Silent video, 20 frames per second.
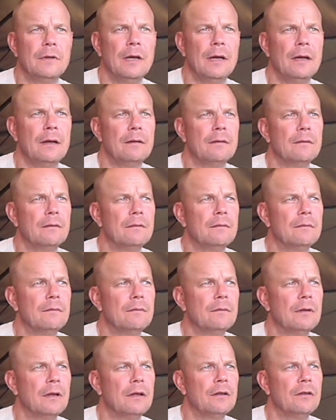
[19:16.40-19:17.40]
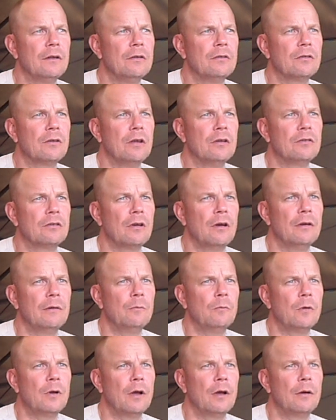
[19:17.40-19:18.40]
yeah, it's
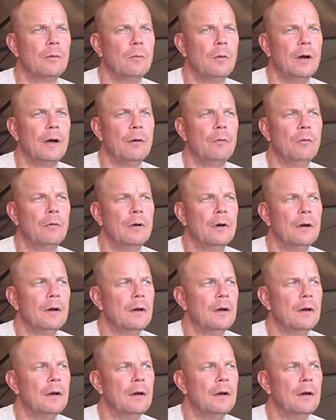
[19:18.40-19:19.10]
going well.